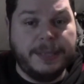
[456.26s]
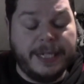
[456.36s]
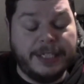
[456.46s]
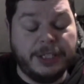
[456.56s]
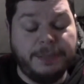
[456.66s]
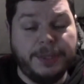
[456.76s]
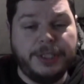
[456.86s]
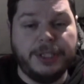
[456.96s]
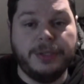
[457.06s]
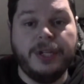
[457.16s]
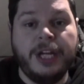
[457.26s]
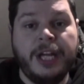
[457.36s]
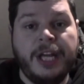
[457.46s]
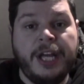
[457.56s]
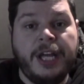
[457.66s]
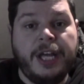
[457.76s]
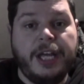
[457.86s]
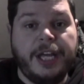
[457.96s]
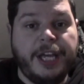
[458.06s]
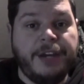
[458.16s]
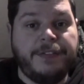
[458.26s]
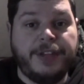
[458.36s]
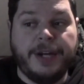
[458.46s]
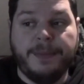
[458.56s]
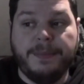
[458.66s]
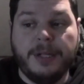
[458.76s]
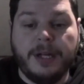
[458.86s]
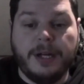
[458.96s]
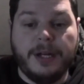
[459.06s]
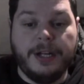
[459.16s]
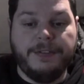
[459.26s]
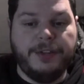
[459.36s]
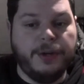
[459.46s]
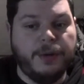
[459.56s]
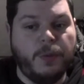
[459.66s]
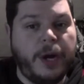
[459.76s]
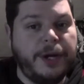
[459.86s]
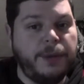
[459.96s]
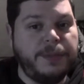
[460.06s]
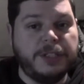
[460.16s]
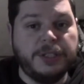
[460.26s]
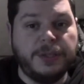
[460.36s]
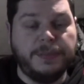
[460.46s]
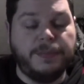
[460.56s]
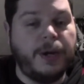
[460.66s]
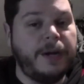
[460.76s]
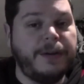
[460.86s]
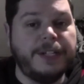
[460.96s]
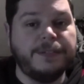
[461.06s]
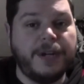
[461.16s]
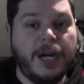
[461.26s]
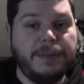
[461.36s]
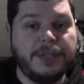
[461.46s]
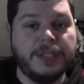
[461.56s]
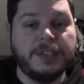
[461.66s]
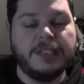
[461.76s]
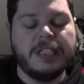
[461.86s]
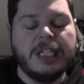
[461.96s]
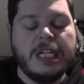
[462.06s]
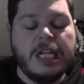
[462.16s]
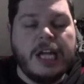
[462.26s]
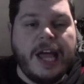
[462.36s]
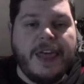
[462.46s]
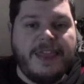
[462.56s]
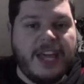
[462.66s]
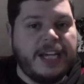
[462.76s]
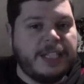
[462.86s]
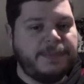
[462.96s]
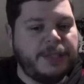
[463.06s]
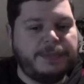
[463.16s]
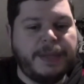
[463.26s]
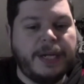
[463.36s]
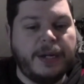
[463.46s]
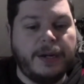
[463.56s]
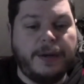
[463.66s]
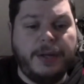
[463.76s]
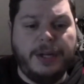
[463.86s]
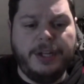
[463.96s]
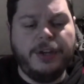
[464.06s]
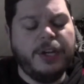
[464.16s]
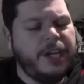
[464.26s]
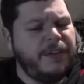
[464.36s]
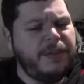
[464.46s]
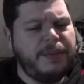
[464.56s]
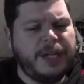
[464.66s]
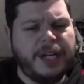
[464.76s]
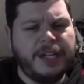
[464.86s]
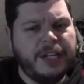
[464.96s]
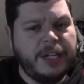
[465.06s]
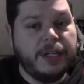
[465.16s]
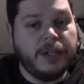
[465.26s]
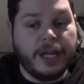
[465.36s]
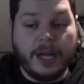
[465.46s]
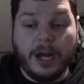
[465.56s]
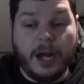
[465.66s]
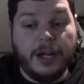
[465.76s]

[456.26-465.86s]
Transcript: potentially put you. If you're wide open to a broad range of options, then it's much better. You can give them an idea, like,